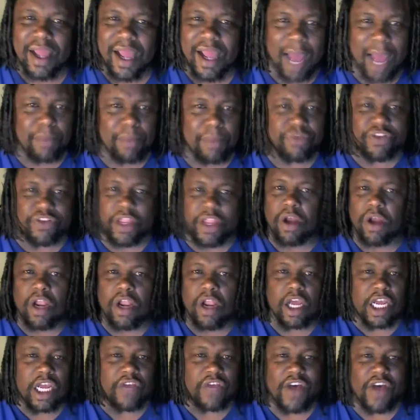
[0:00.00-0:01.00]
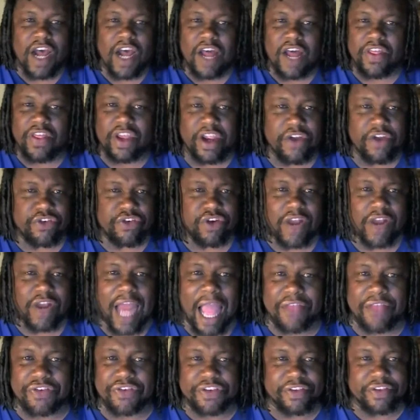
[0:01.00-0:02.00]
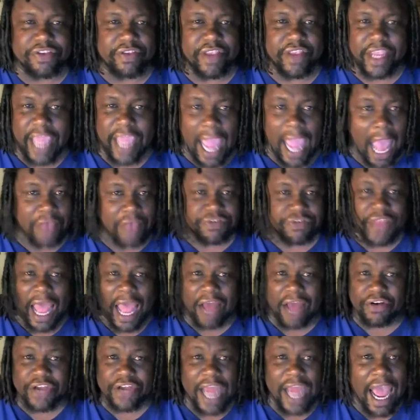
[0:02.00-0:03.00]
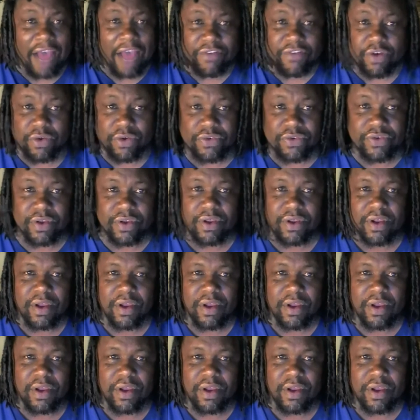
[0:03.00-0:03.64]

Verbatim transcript: I'm still looking for other Israelites to cast out devils.